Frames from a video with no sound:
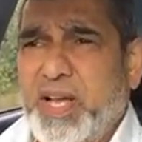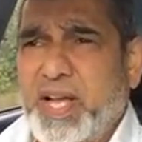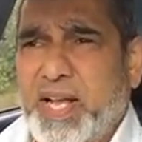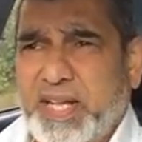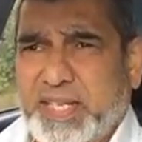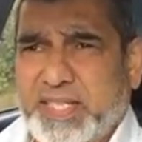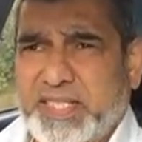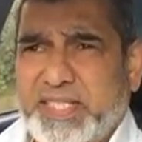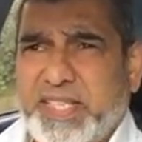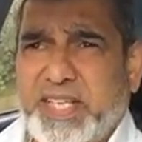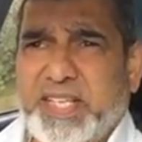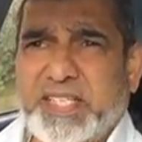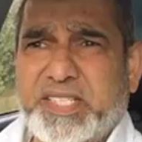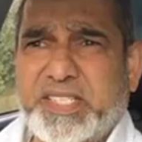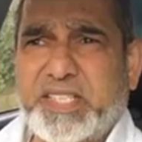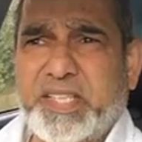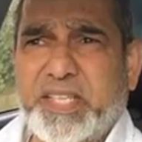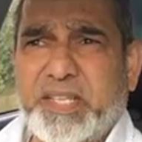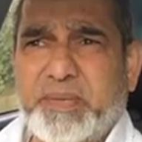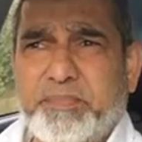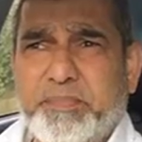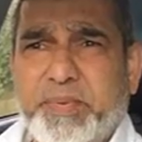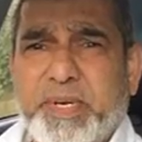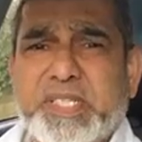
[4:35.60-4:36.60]
access
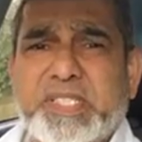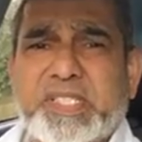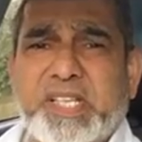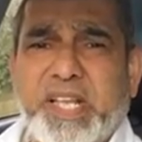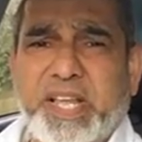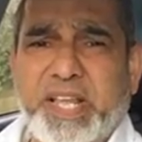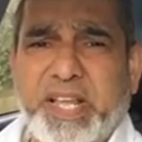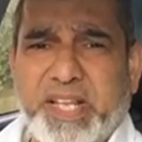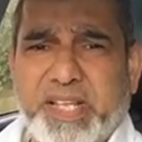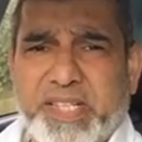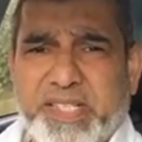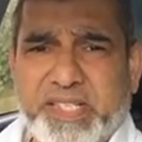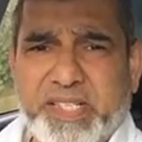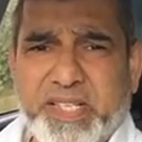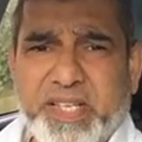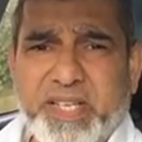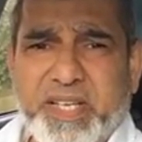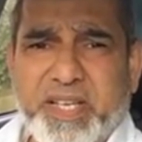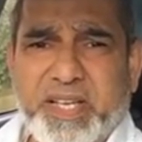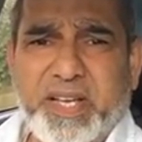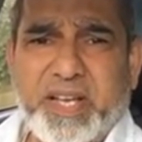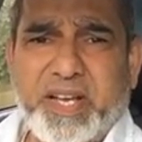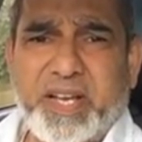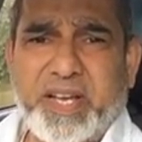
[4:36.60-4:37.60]
the bus lanes.
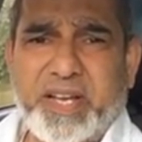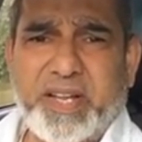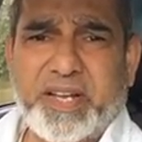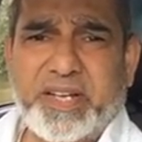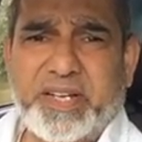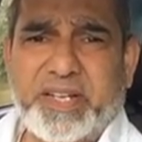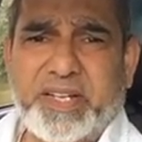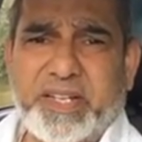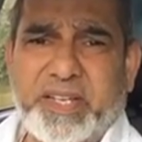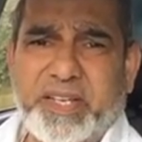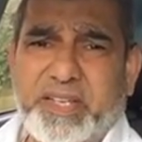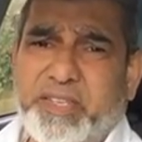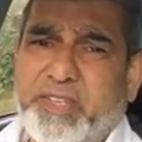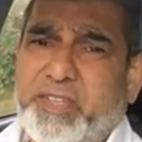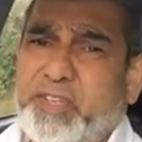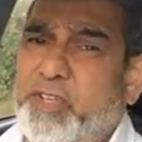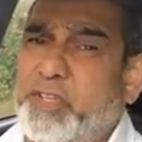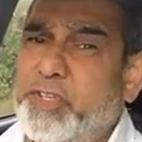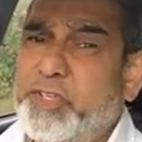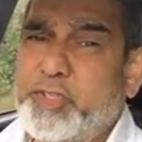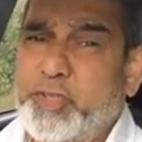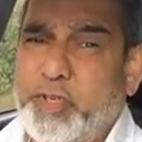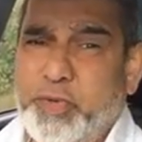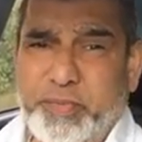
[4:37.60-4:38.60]
And
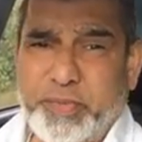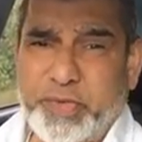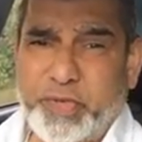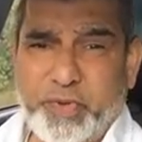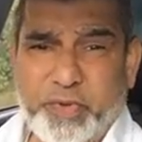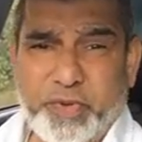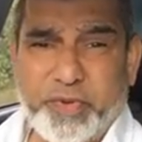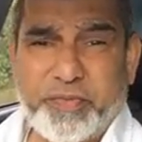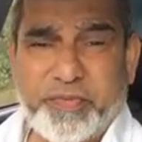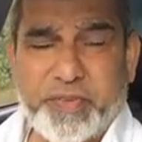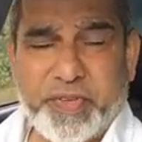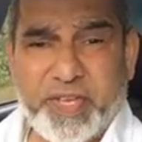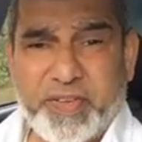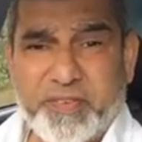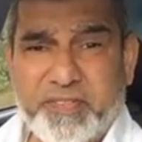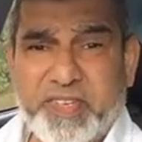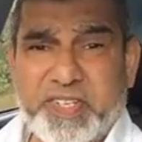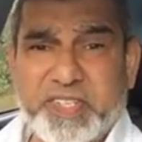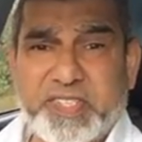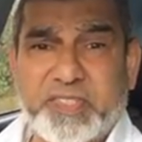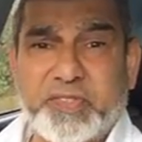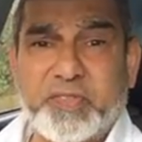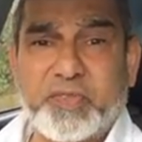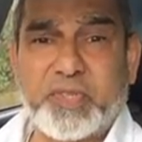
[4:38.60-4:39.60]
you shouldn't be doing
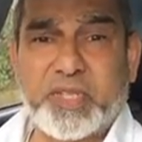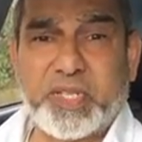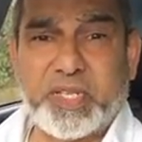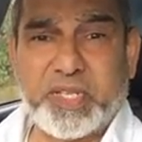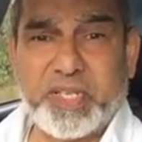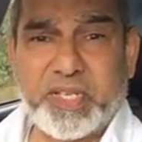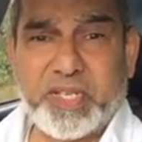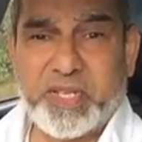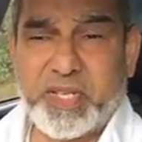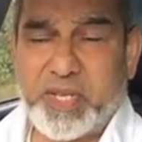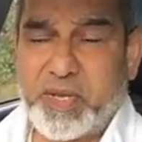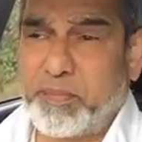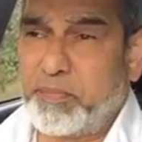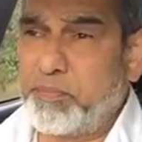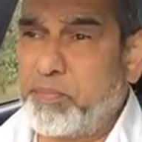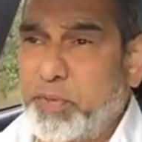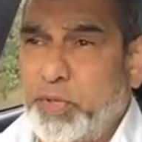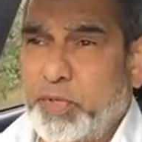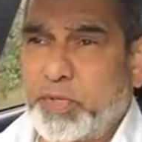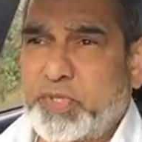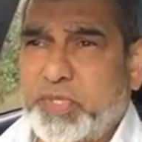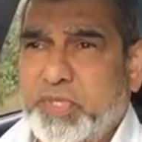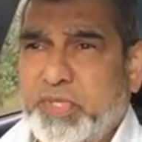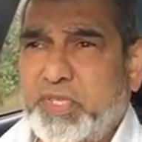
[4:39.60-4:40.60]
favors to the
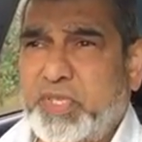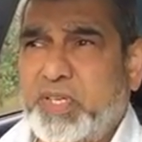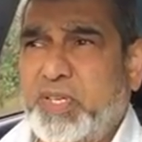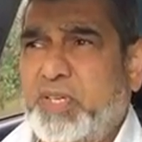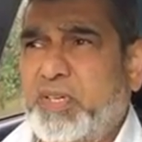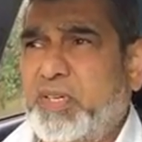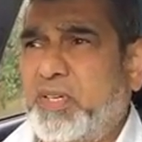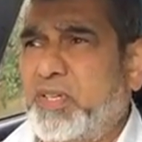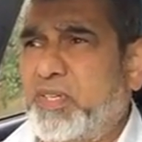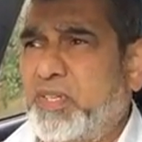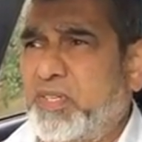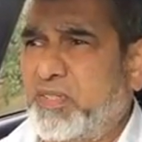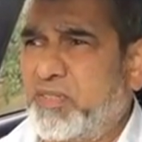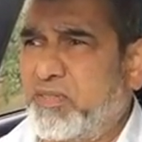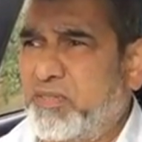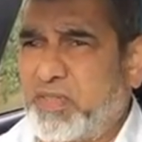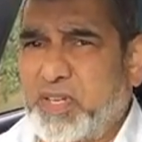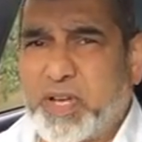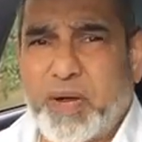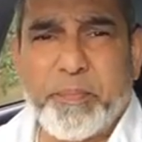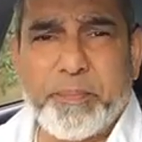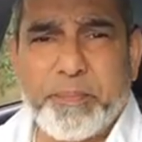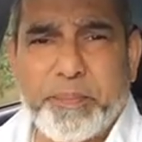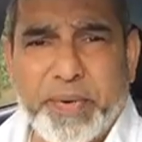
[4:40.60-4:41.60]
bus
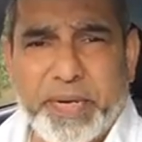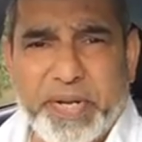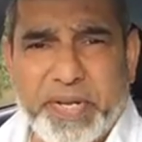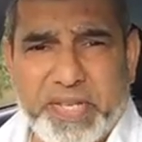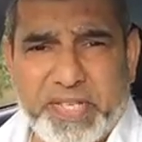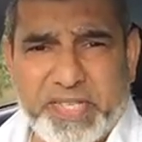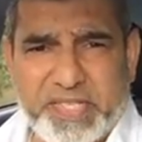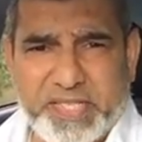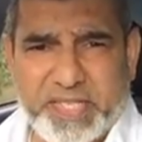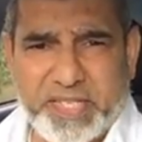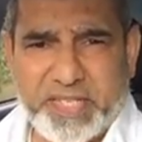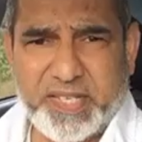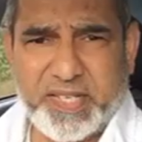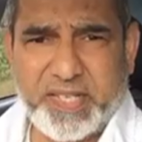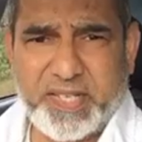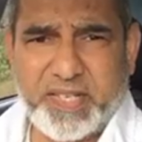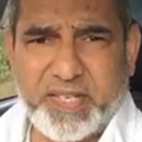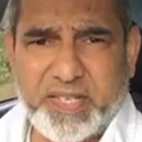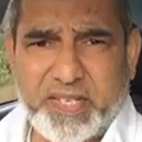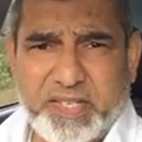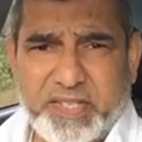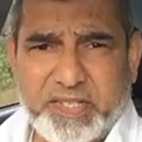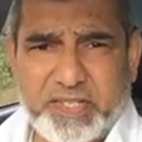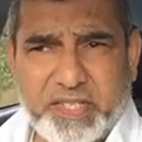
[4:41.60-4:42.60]
companies
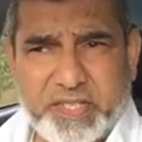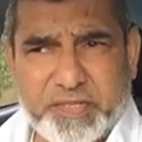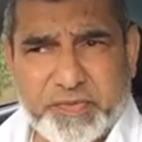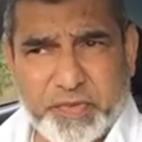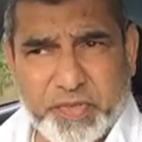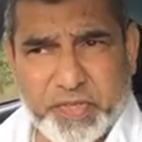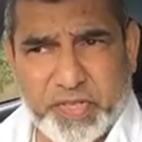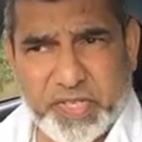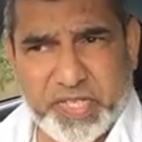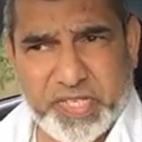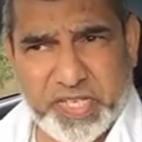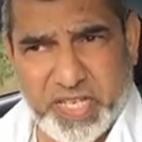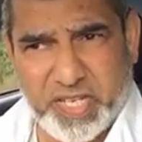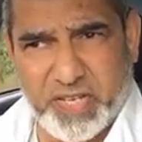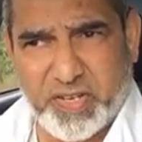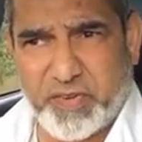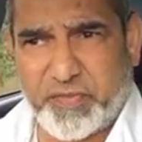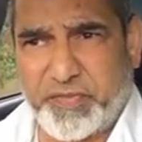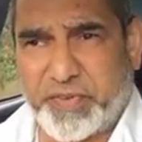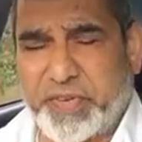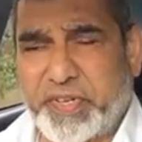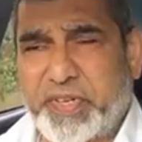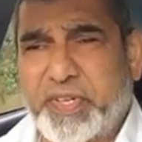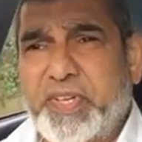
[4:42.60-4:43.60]
just for the sake
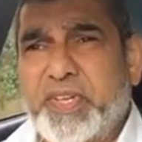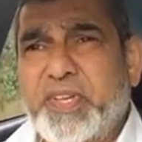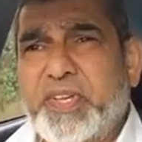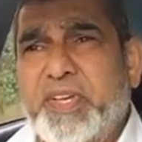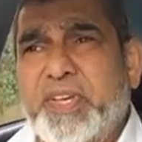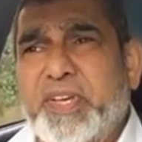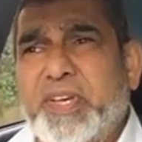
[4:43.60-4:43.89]
of it.